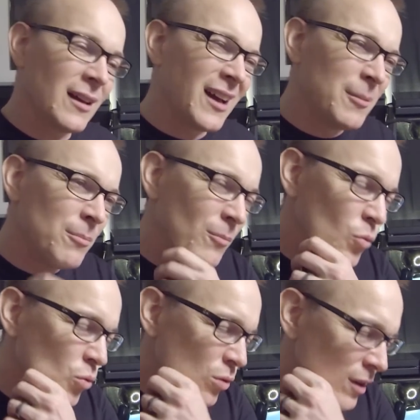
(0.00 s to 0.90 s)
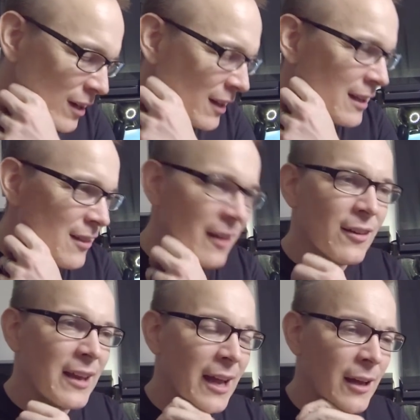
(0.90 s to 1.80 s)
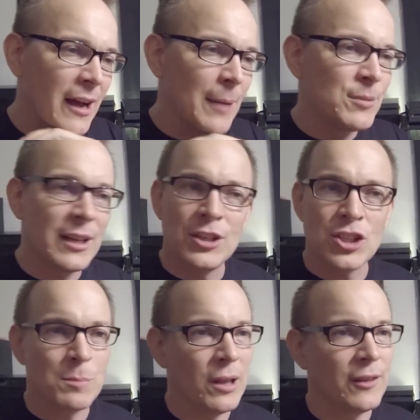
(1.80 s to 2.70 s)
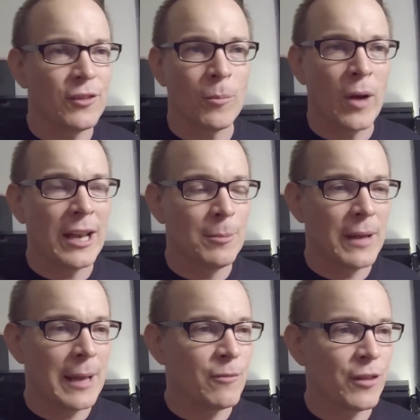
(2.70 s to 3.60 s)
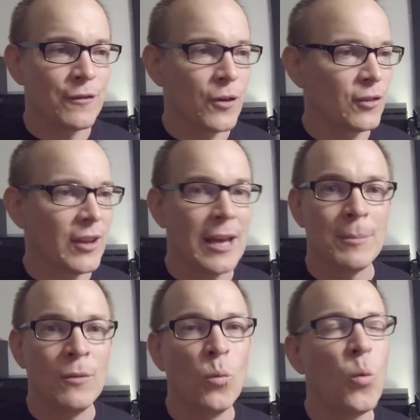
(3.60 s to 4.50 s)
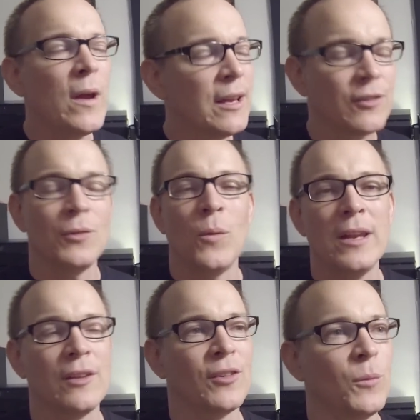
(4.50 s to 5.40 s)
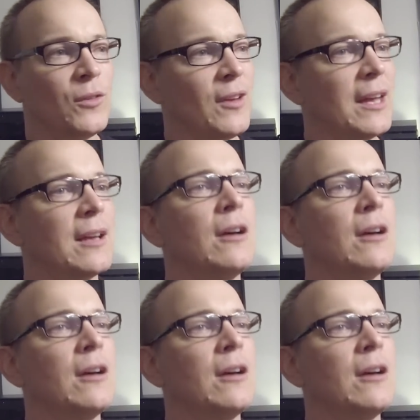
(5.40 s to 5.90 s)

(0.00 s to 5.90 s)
I'm really, the other day I hopped in and just played some random game for the first time in weeks and weeks and was like,